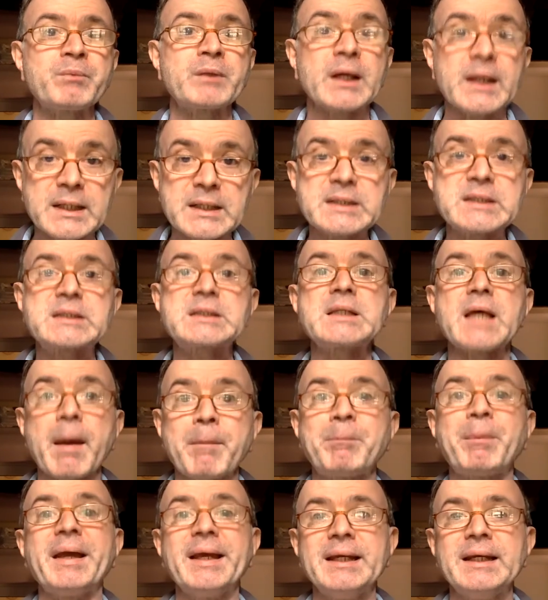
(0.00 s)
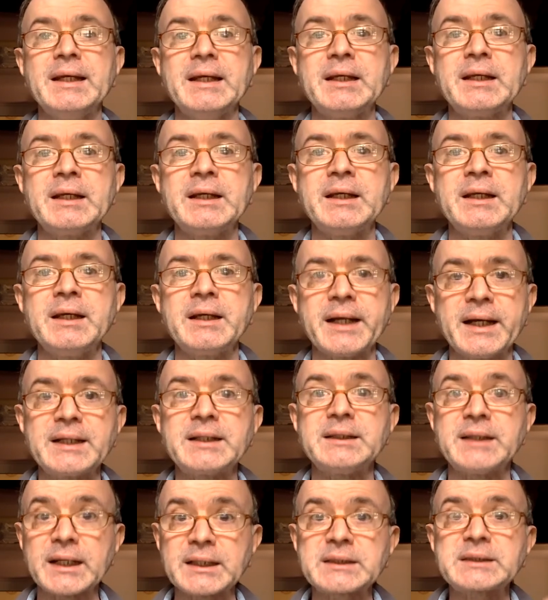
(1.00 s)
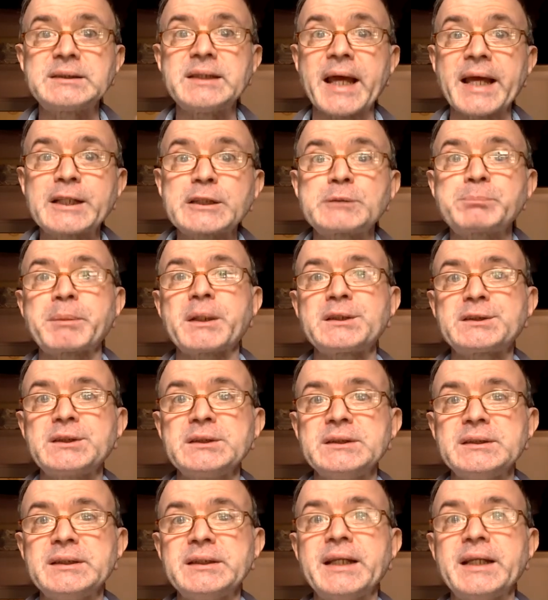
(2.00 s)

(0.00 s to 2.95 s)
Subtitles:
is pain, right? That's the expression.